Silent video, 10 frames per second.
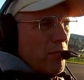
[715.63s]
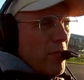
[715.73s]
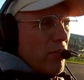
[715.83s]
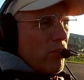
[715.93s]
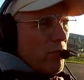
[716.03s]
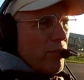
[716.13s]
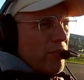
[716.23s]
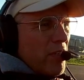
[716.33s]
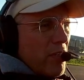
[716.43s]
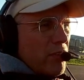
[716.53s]
Let's do
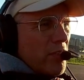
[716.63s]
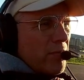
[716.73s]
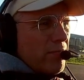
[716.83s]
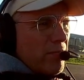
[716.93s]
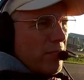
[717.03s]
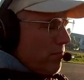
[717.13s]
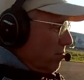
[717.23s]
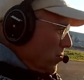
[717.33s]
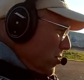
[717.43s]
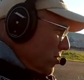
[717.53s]
1500,
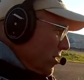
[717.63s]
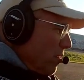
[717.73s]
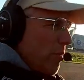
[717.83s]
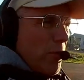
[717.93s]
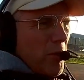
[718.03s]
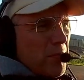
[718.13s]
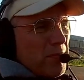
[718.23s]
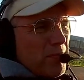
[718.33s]
a little bit more.